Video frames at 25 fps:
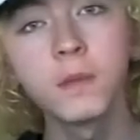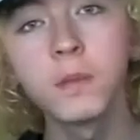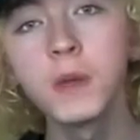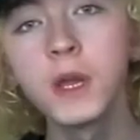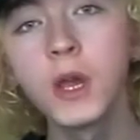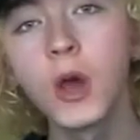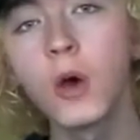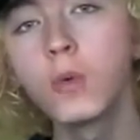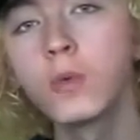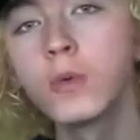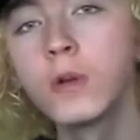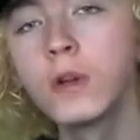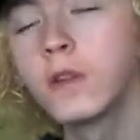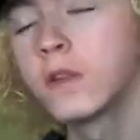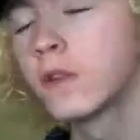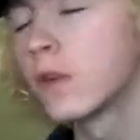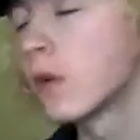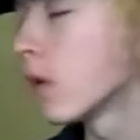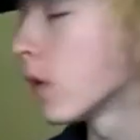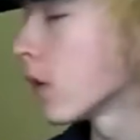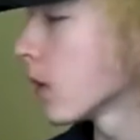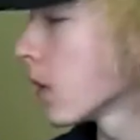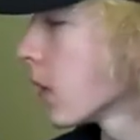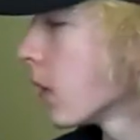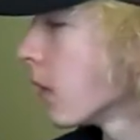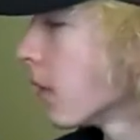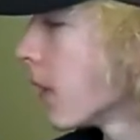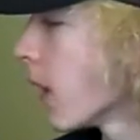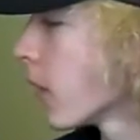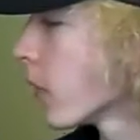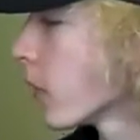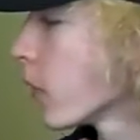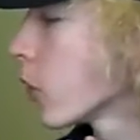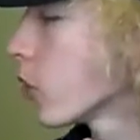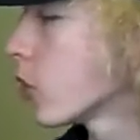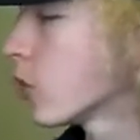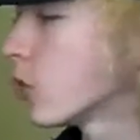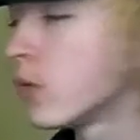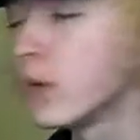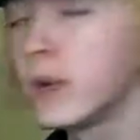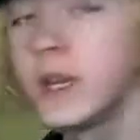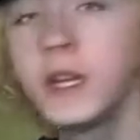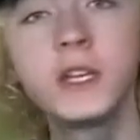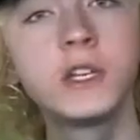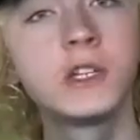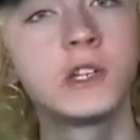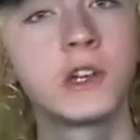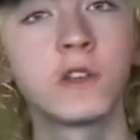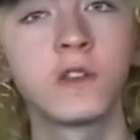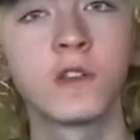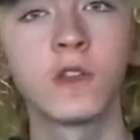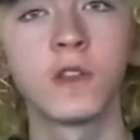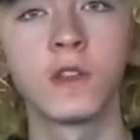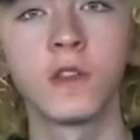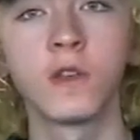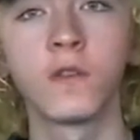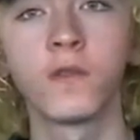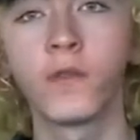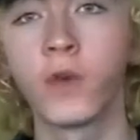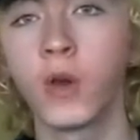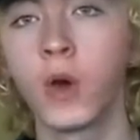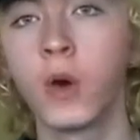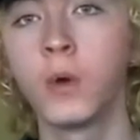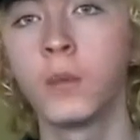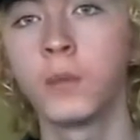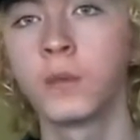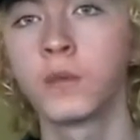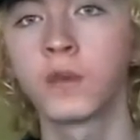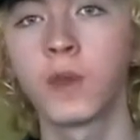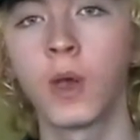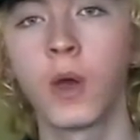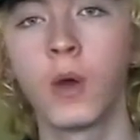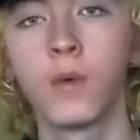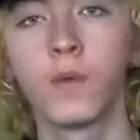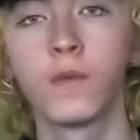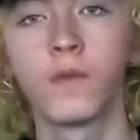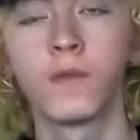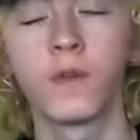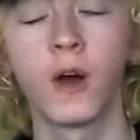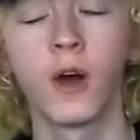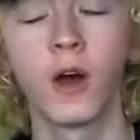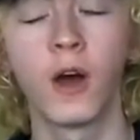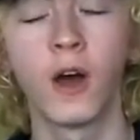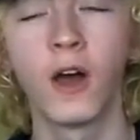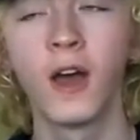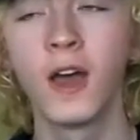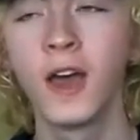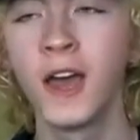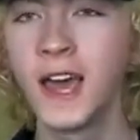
me only talking about the creatures in the film so far,